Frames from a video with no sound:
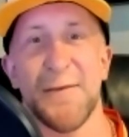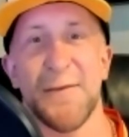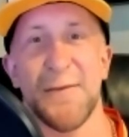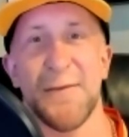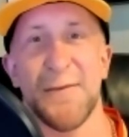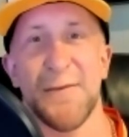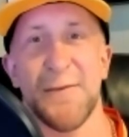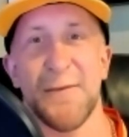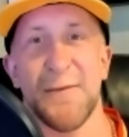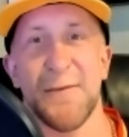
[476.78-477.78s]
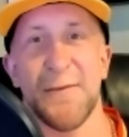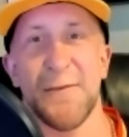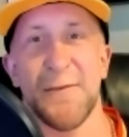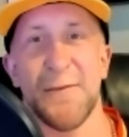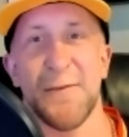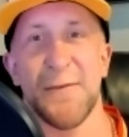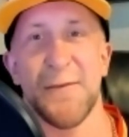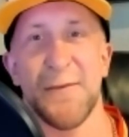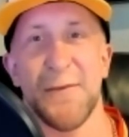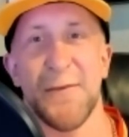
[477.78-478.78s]

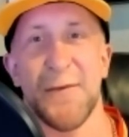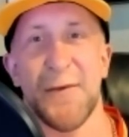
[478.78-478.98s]
(no one is talking)